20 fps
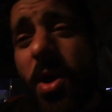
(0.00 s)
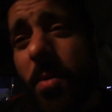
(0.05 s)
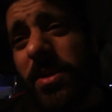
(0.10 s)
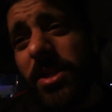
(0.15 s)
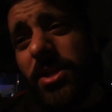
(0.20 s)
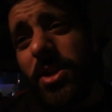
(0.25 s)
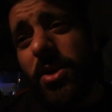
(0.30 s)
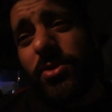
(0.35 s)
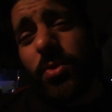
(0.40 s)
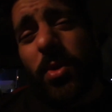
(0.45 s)

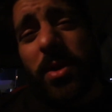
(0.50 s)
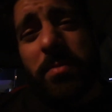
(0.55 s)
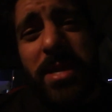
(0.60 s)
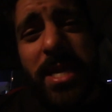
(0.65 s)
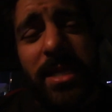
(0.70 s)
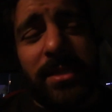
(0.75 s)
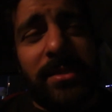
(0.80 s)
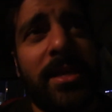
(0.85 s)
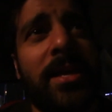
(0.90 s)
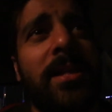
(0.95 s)
Nobody knows what it
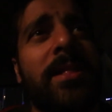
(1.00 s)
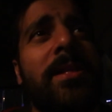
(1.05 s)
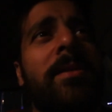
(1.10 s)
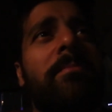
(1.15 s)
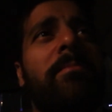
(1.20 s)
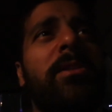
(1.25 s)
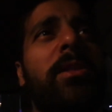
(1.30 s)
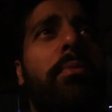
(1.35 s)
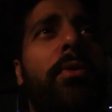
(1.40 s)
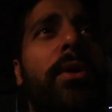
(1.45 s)
means.
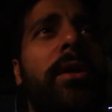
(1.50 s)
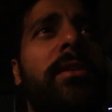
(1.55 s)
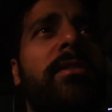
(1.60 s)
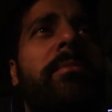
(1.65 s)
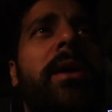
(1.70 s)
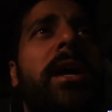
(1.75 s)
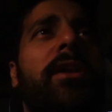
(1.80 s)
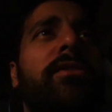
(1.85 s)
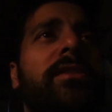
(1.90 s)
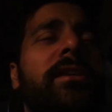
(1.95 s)
But the point of the
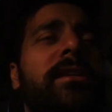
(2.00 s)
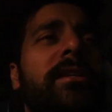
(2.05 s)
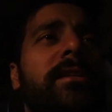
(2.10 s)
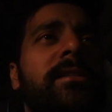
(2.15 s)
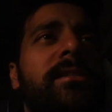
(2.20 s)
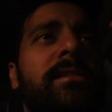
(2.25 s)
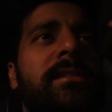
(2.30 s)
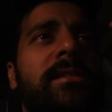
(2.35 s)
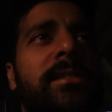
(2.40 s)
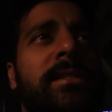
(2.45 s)
matter
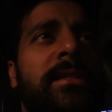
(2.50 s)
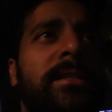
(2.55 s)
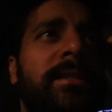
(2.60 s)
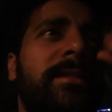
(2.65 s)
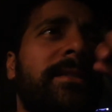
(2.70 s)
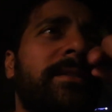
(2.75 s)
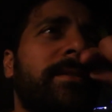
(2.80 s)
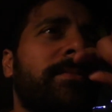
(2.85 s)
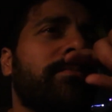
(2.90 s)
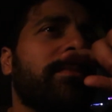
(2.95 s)
is,
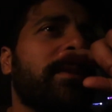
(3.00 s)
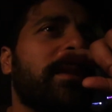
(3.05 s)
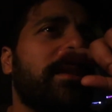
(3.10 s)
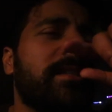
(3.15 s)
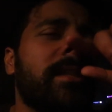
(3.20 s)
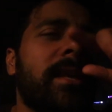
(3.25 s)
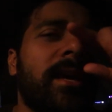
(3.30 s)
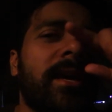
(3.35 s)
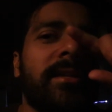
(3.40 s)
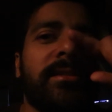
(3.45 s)

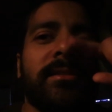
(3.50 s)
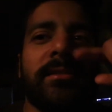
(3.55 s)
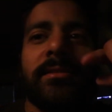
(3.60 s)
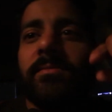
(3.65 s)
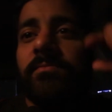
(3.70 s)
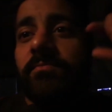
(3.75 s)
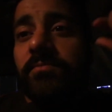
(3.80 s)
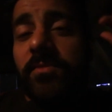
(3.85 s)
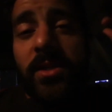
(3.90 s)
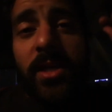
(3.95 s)
is that
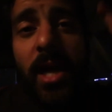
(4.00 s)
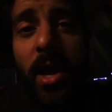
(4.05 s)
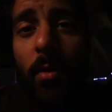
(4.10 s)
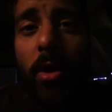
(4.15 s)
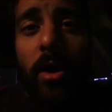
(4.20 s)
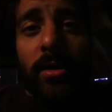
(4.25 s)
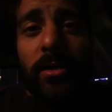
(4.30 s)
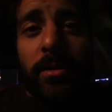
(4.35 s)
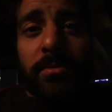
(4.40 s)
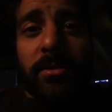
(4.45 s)
guy
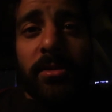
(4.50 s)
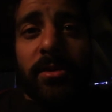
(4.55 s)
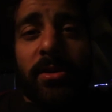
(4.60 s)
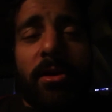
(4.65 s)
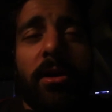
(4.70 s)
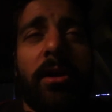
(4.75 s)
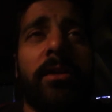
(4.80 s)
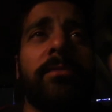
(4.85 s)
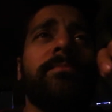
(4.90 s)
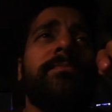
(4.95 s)
walked up to the
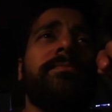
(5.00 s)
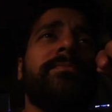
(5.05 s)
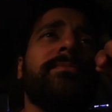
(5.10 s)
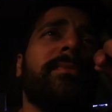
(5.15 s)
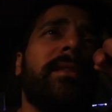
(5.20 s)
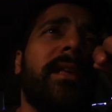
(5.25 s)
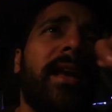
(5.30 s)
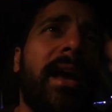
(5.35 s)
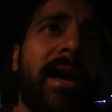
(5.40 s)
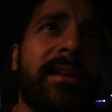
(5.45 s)
car,
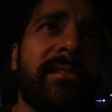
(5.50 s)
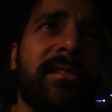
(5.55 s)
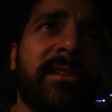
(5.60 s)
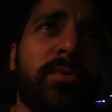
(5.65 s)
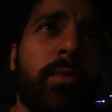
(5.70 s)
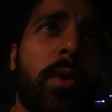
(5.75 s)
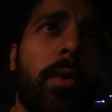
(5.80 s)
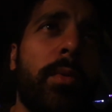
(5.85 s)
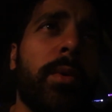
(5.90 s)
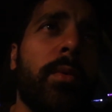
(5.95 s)
asked
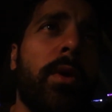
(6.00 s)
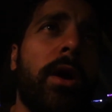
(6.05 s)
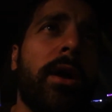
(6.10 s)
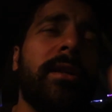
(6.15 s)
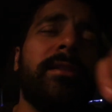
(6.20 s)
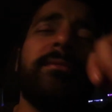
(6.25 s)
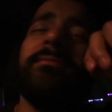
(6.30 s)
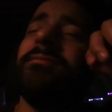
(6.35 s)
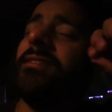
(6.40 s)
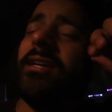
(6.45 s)
us what we
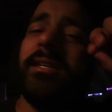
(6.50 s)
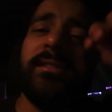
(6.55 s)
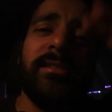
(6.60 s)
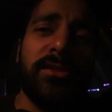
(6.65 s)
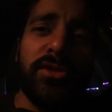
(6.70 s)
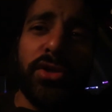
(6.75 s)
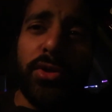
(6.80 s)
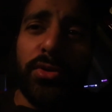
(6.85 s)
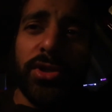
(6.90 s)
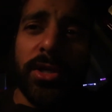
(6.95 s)
wanted. I
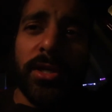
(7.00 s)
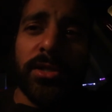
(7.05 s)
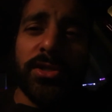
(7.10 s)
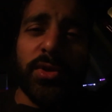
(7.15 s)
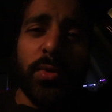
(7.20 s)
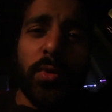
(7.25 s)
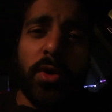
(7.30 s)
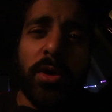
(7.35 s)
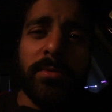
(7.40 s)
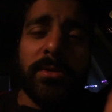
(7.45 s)
said two chicken
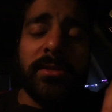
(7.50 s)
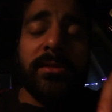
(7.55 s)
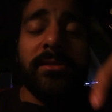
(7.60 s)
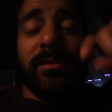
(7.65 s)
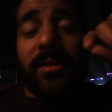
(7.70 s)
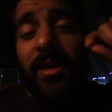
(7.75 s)
shawarmas.